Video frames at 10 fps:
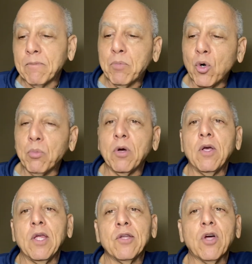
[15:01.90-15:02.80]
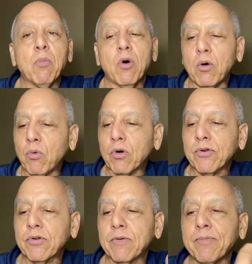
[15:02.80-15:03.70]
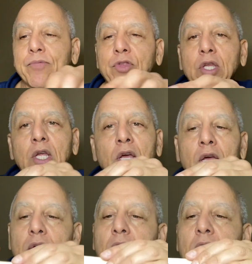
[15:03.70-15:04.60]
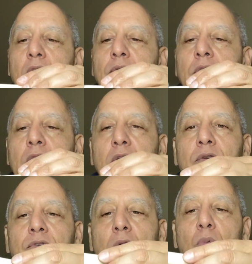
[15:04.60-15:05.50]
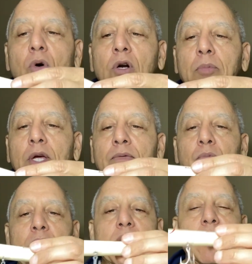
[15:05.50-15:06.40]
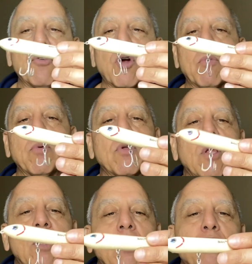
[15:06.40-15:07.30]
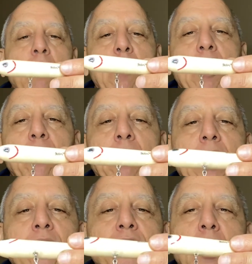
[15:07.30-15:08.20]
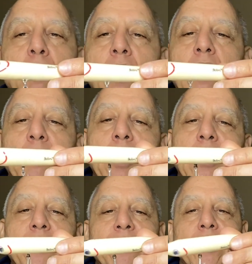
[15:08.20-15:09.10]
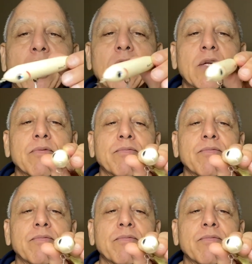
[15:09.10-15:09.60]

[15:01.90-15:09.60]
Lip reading: Boom. Topwater works. Gotta love it. Gotta love Topwater, man. When you get that smallmouth bite on Topwater, man, it's exciting.